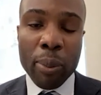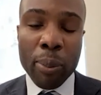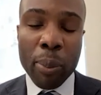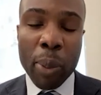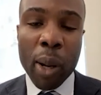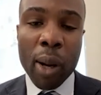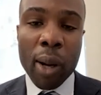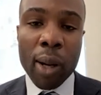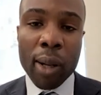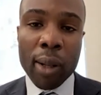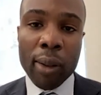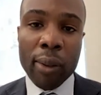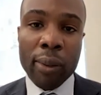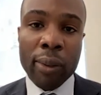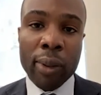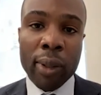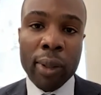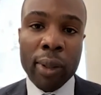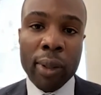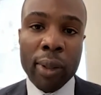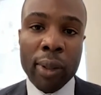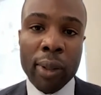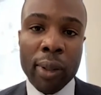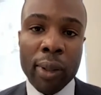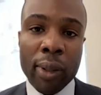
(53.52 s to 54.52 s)
part of the
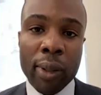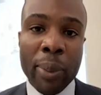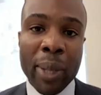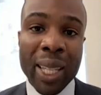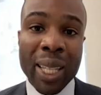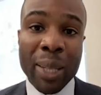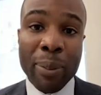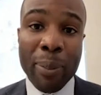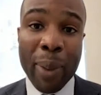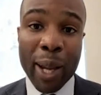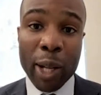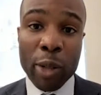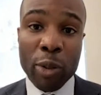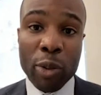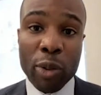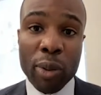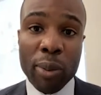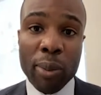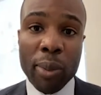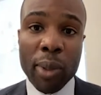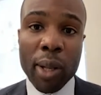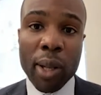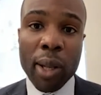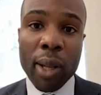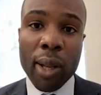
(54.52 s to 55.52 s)
UVB
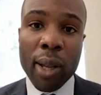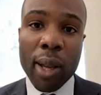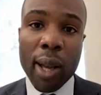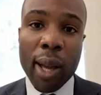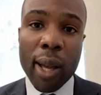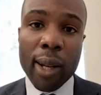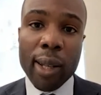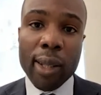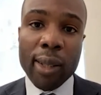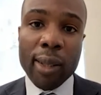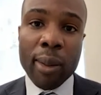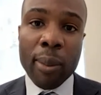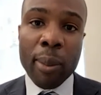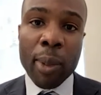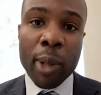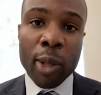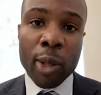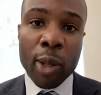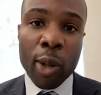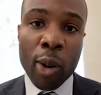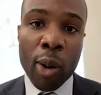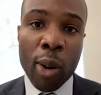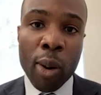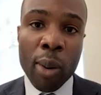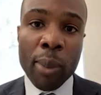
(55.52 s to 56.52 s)
spectrum, and it's the
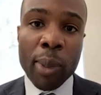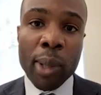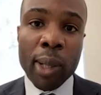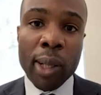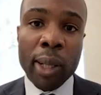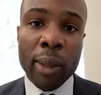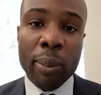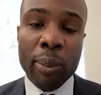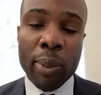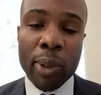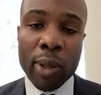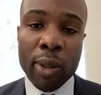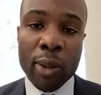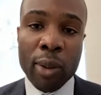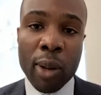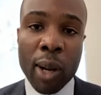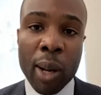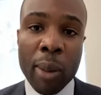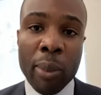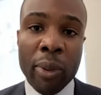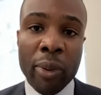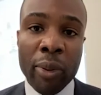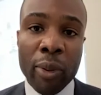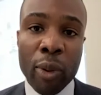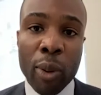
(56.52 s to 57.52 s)
most commonly
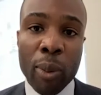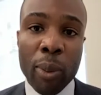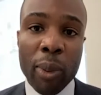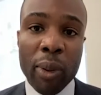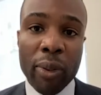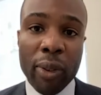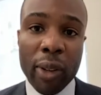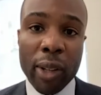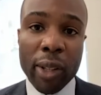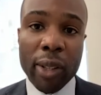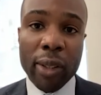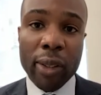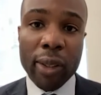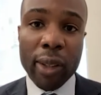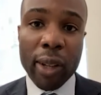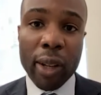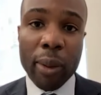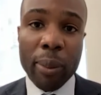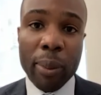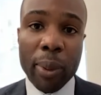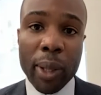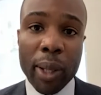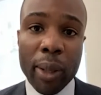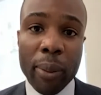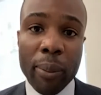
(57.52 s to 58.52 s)
prescribed form of
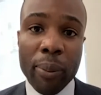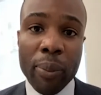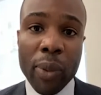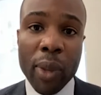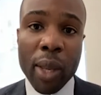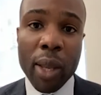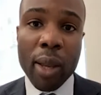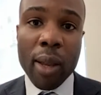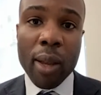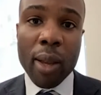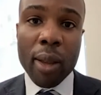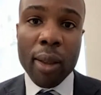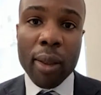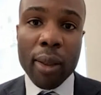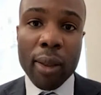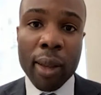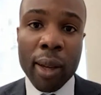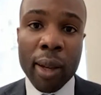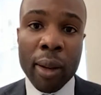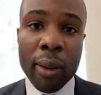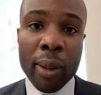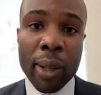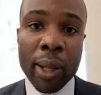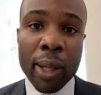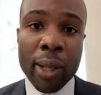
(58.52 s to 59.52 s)
phototherapy.
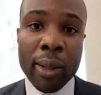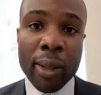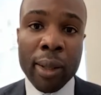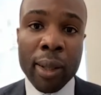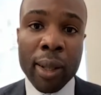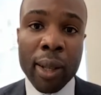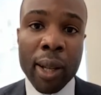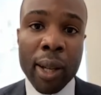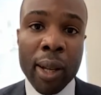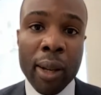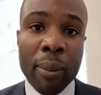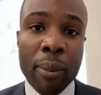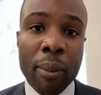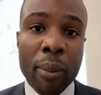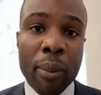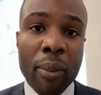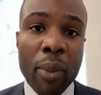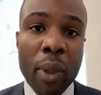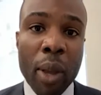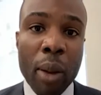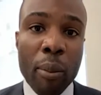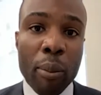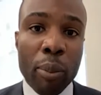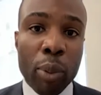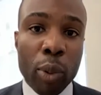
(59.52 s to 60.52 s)
There is
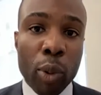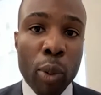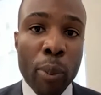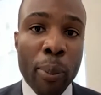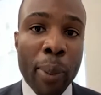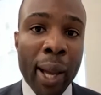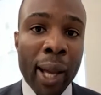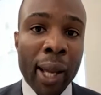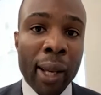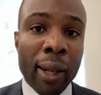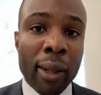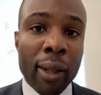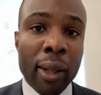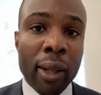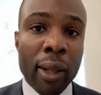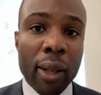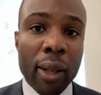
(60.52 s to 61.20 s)
broadband